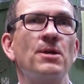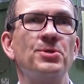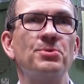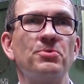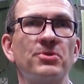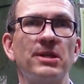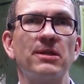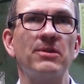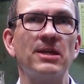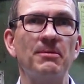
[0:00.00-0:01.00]

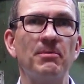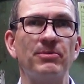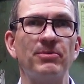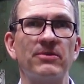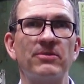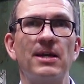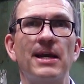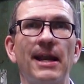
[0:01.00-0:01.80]
using the email address